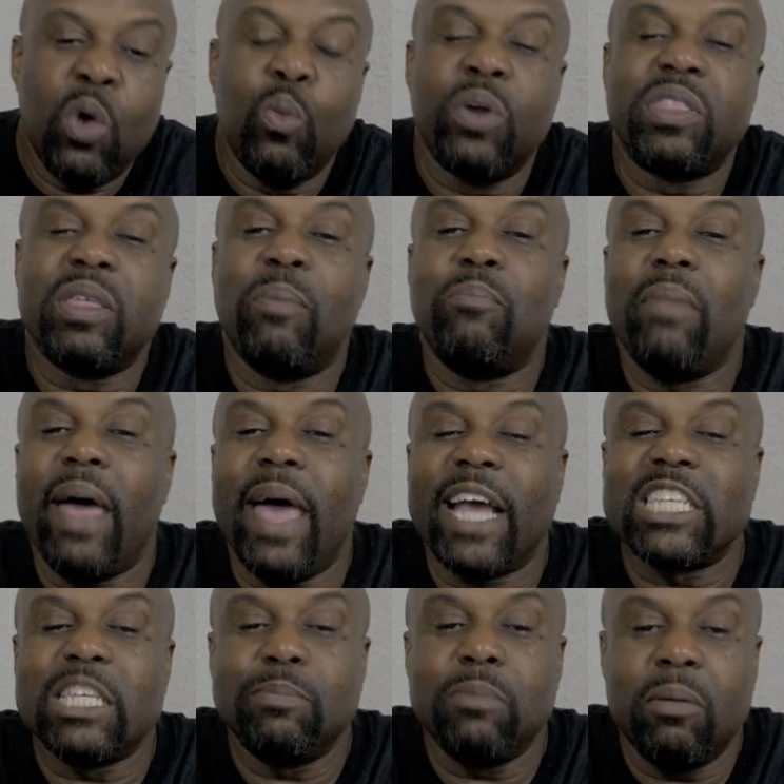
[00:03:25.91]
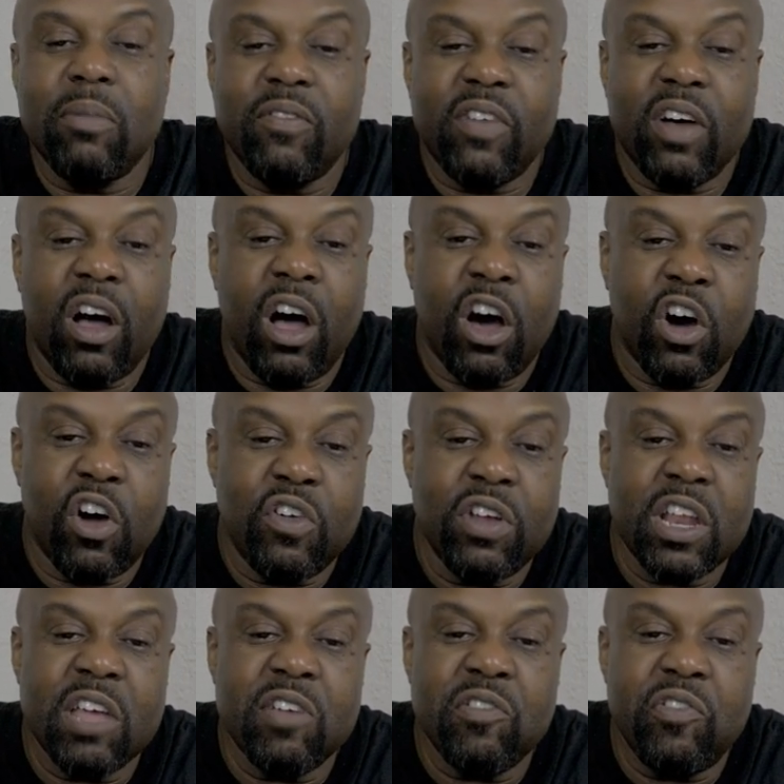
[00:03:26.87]
with a maximum of
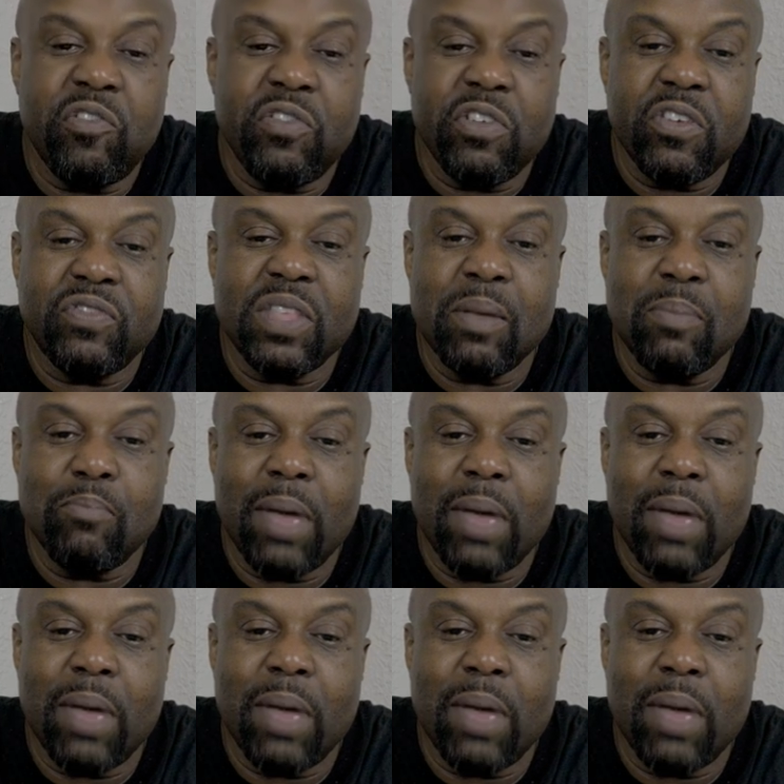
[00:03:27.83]
150